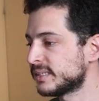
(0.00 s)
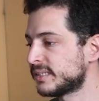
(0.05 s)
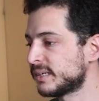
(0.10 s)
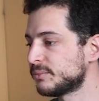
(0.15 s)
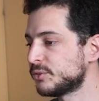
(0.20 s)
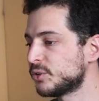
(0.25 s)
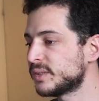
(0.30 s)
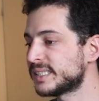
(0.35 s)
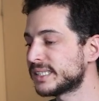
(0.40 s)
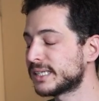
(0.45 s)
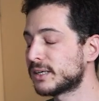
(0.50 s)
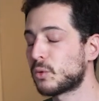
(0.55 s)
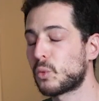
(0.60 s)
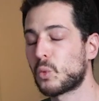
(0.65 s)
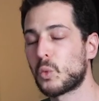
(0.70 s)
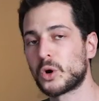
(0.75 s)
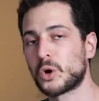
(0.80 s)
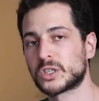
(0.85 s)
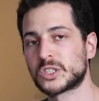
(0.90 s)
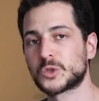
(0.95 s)
the music
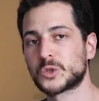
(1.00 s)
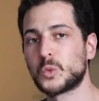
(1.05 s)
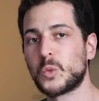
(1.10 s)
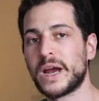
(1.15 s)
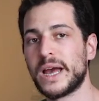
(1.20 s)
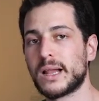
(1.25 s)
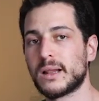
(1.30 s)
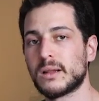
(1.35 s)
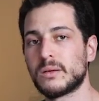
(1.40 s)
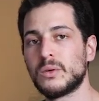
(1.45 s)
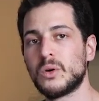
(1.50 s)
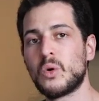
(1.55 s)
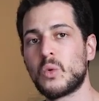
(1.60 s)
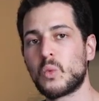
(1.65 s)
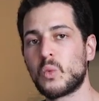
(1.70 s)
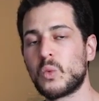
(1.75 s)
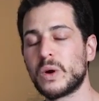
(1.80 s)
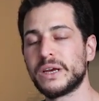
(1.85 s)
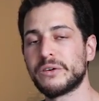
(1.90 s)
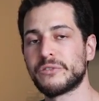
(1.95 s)
works well
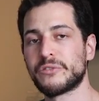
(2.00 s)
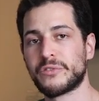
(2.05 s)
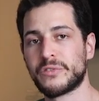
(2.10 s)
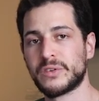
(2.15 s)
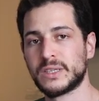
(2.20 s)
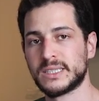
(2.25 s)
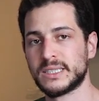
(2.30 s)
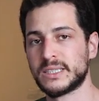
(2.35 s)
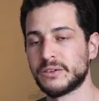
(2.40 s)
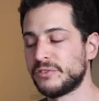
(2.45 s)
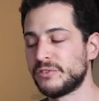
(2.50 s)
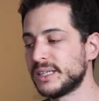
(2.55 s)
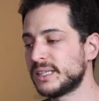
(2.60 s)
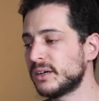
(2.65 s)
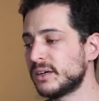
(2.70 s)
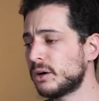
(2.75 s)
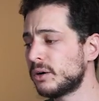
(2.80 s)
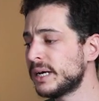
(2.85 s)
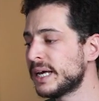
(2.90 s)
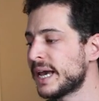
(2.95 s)
with the
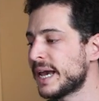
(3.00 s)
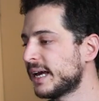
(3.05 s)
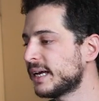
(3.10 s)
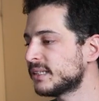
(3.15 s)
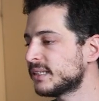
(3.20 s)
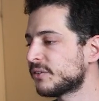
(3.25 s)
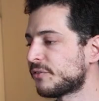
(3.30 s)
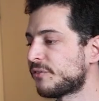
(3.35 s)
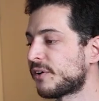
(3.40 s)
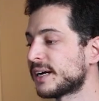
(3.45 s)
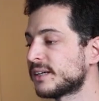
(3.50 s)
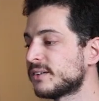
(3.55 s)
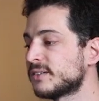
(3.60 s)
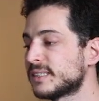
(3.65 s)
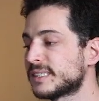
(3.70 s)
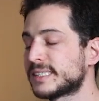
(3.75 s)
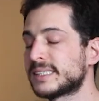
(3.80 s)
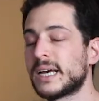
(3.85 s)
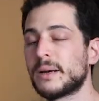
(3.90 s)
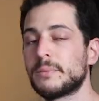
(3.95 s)
video. And the final
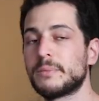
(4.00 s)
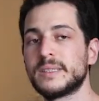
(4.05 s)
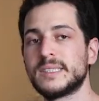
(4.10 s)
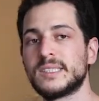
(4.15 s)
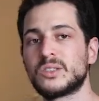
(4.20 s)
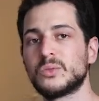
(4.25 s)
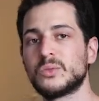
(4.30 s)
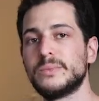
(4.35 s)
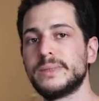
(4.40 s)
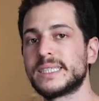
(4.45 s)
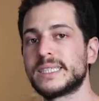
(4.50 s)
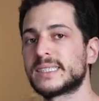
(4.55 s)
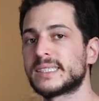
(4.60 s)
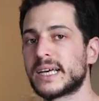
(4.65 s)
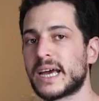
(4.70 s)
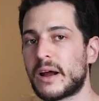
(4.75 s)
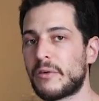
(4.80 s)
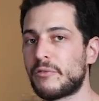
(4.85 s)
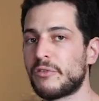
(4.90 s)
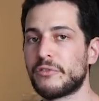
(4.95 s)
step is to mix
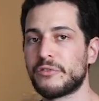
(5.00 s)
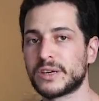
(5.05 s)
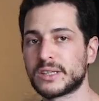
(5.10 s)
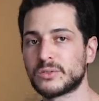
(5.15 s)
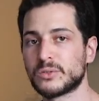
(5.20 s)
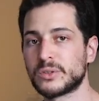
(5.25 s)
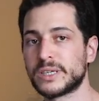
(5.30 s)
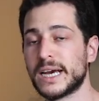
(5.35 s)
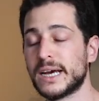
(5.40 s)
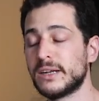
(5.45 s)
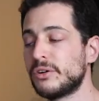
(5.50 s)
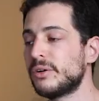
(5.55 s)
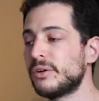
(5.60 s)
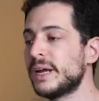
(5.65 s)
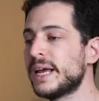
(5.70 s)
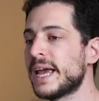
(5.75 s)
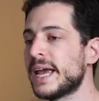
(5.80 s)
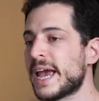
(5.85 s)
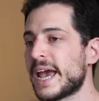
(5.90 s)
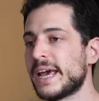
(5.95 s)
everything together
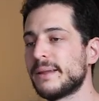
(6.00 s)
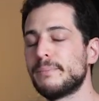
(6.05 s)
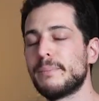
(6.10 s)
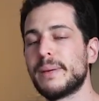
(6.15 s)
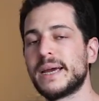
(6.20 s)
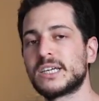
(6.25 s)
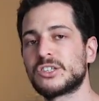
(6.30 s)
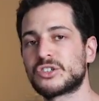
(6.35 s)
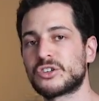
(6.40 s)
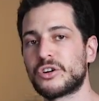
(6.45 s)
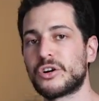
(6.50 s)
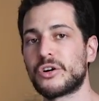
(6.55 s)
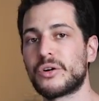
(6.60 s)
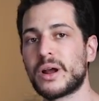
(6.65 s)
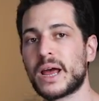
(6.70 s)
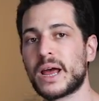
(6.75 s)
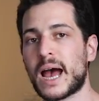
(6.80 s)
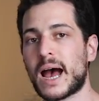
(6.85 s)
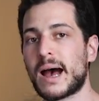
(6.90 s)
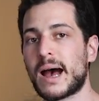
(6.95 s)
and make sure
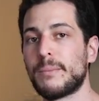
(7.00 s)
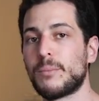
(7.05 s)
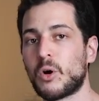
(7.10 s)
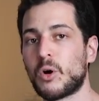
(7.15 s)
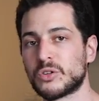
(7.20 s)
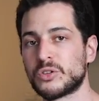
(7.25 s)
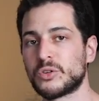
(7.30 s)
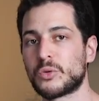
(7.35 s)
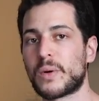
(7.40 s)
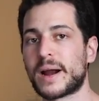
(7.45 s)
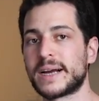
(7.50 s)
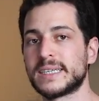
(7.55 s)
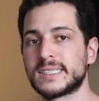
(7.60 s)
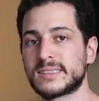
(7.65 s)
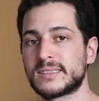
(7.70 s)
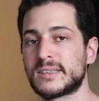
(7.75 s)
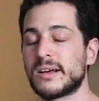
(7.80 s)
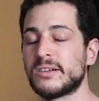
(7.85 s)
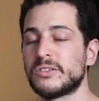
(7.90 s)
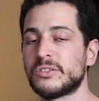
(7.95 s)
I'm on the right
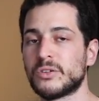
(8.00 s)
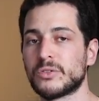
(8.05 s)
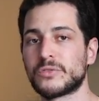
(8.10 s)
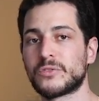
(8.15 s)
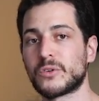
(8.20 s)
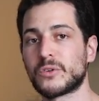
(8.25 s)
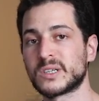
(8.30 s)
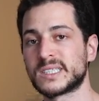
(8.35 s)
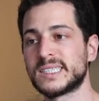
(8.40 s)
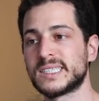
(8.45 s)
standards. For